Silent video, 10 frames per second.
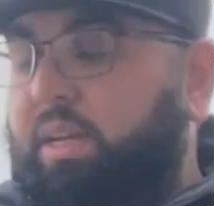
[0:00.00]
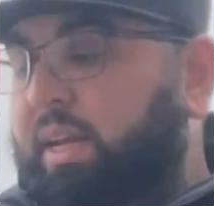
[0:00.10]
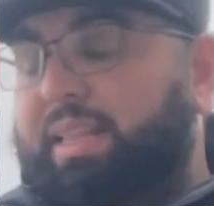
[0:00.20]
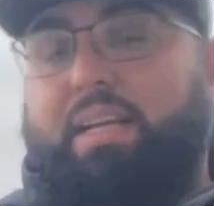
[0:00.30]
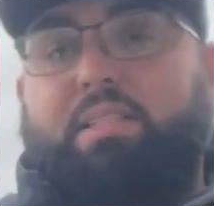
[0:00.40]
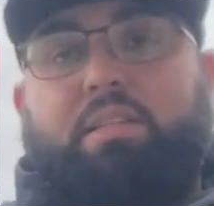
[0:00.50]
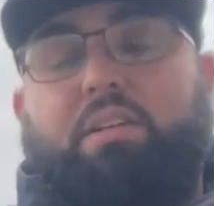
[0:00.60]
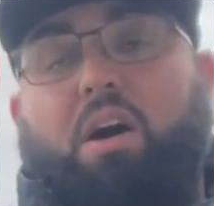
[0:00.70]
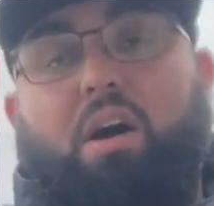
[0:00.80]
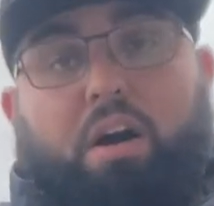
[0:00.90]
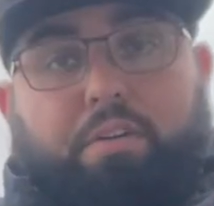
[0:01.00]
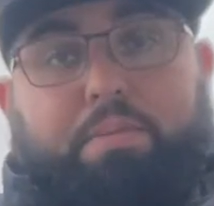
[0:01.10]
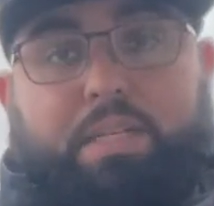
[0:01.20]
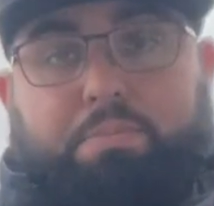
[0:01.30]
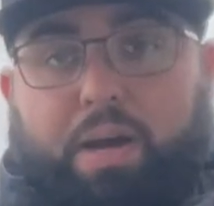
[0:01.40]
That's not
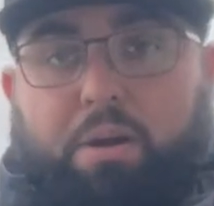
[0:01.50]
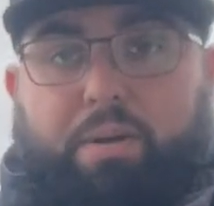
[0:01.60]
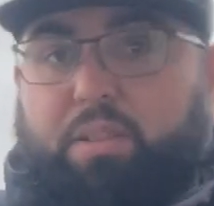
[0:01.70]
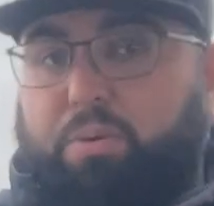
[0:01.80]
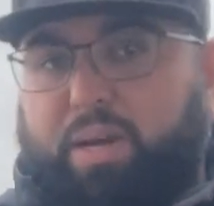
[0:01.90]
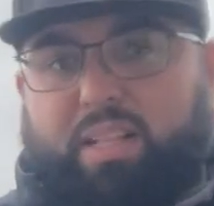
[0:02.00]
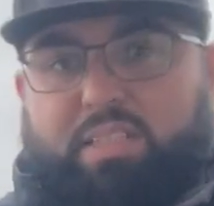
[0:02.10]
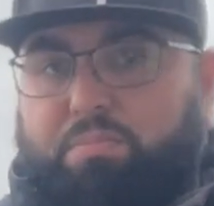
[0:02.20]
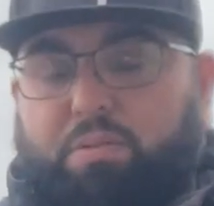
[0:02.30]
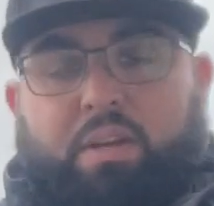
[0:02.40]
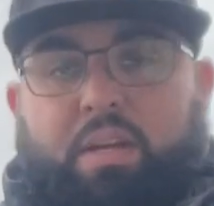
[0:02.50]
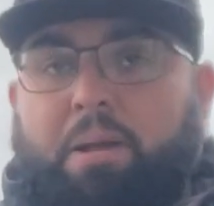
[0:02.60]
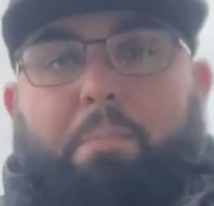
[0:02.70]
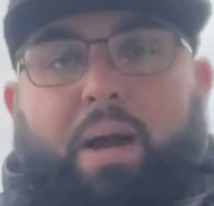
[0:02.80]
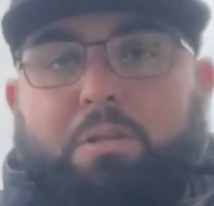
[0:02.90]
RMS power, by the way, that's a
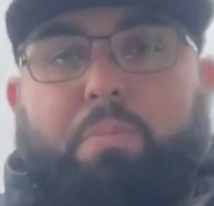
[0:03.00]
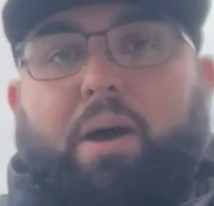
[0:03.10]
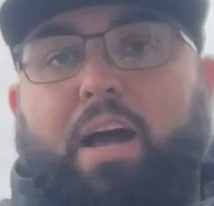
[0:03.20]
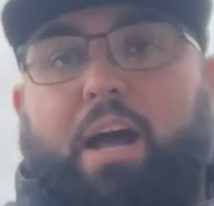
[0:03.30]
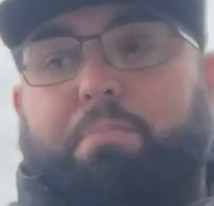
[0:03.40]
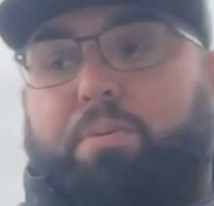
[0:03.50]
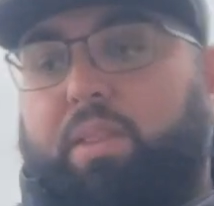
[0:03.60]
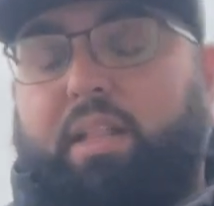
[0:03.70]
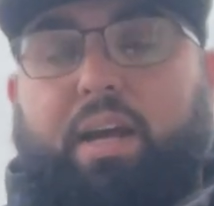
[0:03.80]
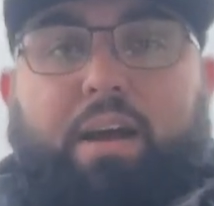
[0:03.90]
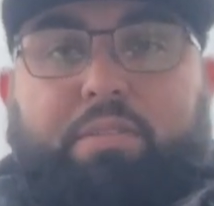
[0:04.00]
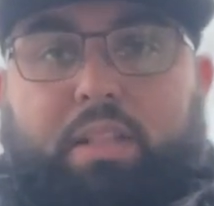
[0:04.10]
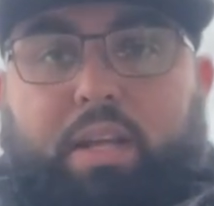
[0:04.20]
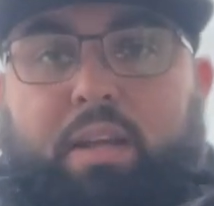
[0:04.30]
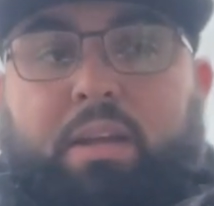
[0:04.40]
max power output that they have in
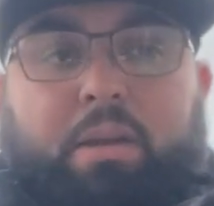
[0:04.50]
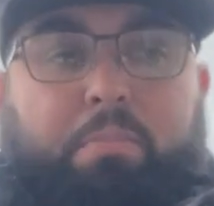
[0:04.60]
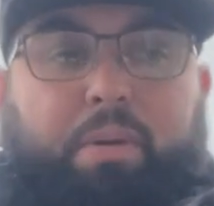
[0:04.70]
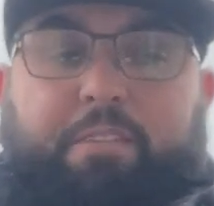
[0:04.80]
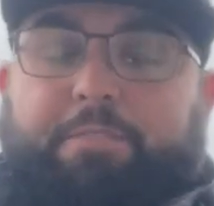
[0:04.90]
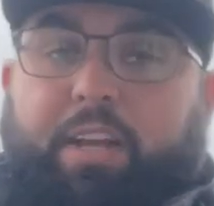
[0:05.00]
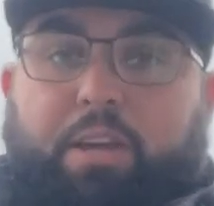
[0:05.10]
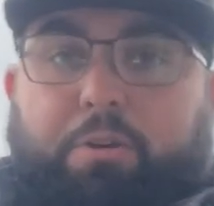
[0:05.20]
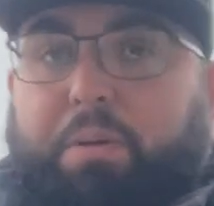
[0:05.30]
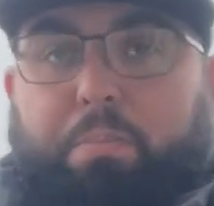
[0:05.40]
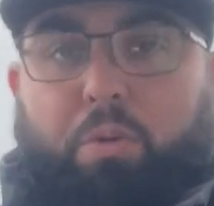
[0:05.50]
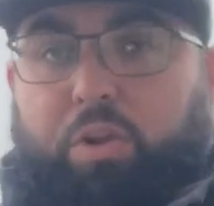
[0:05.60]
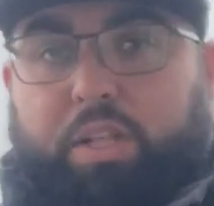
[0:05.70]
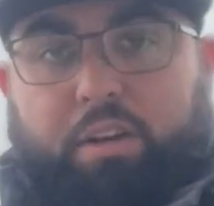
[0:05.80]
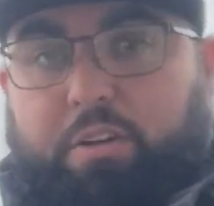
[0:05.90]
there, but I think it will be more
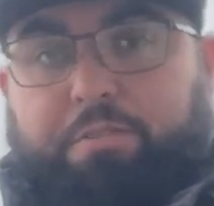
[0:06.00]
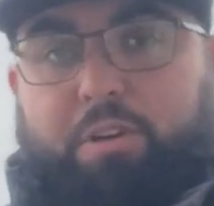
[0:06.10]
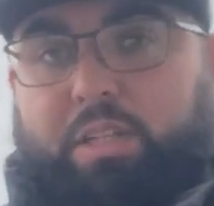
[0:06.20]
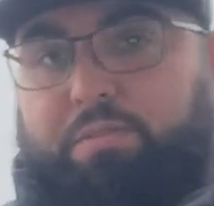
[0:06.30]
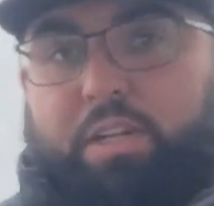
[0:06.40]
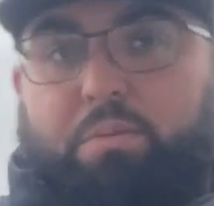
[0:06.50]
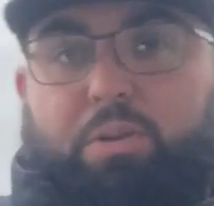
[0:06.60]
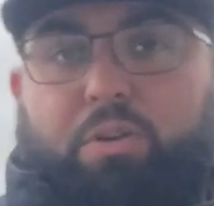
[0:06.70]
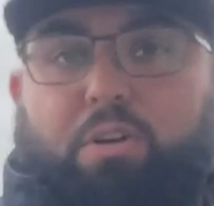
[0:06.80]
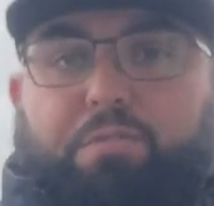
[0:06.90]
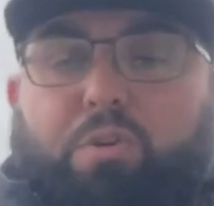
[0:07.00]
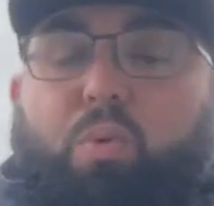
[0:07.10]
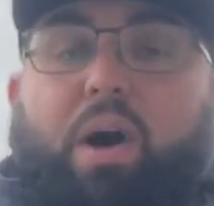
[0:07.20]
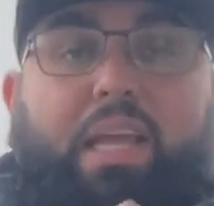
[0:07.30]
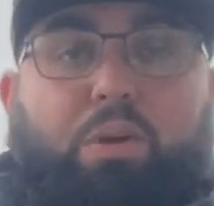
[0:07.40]
than enough for his VW Golf for
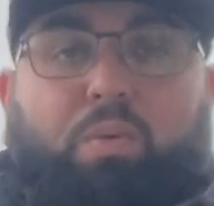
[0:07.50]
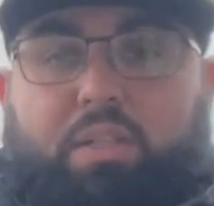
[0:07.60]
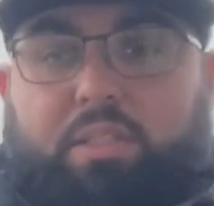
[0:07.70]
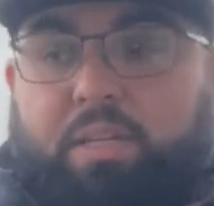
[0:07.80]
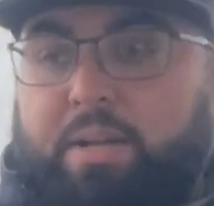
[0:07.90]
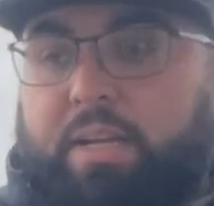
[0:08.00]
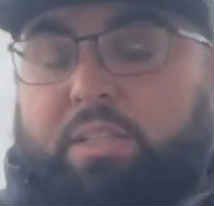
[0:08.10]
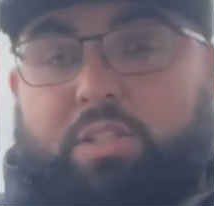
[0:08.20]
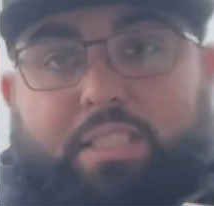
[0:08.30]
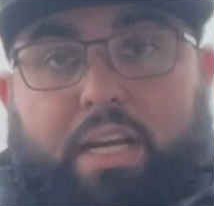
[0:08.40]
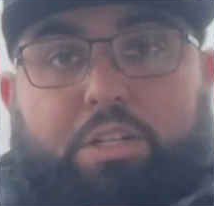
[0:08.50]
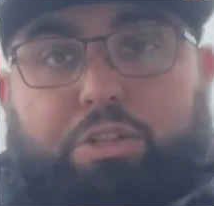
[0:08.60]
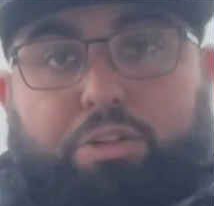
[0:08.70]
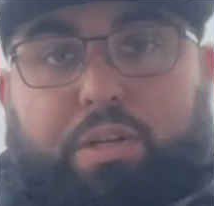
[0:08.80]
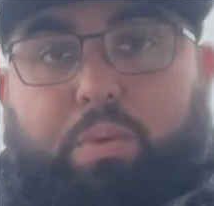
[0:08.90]
what he wants. So stay
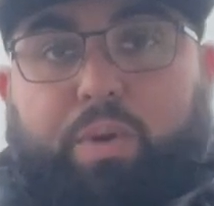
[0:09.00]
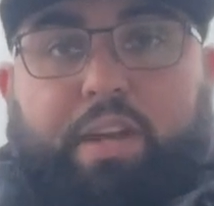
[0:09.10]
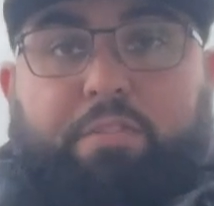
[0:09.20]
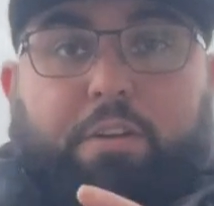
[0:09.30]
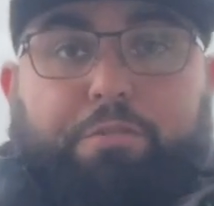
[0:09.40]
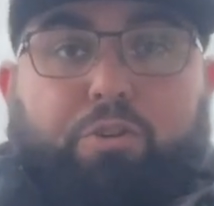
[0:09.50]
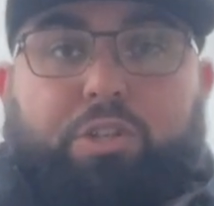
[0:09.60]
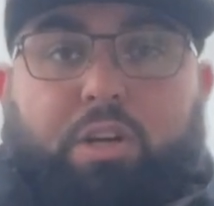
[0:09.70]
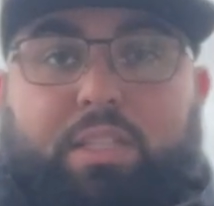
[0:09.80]
tuned and we'll give you a few shots how